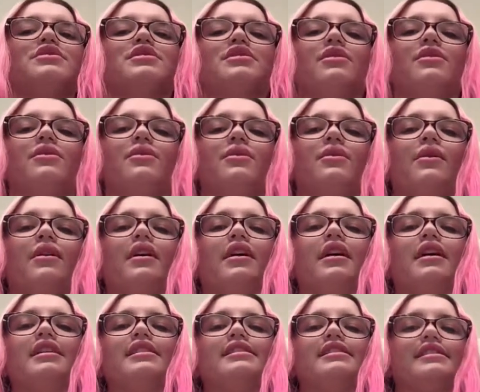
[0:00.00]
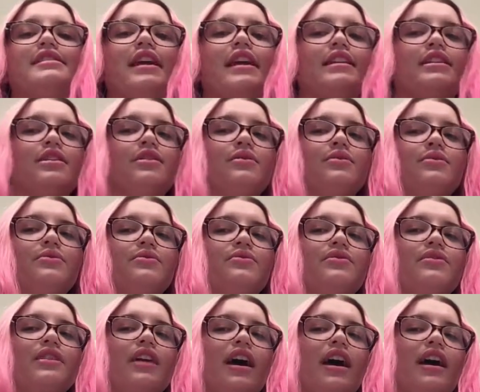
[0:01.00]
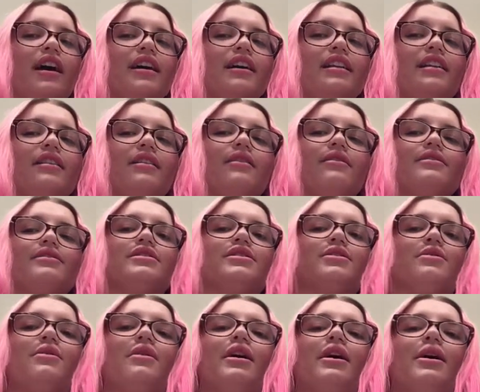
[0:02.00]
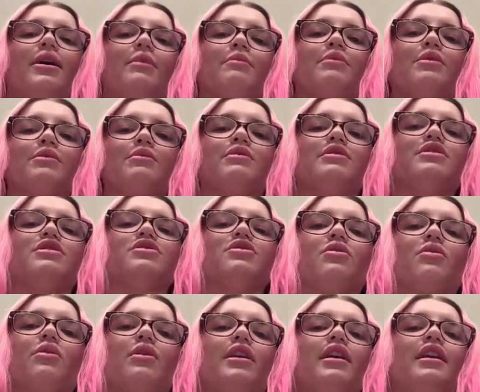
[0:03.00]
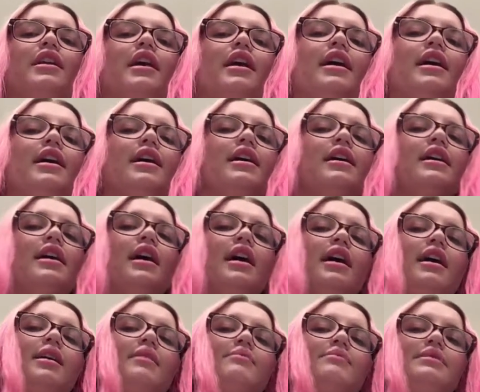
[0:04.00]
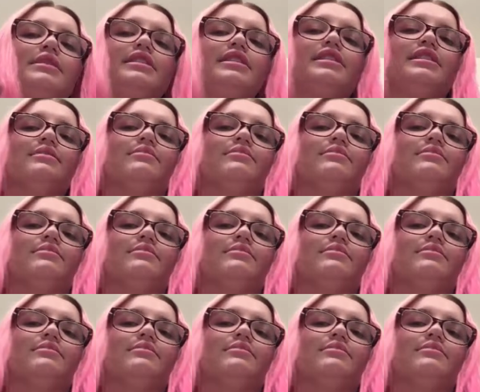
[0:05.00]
so stay tuned for that. Also, I hope you enjoyed. Please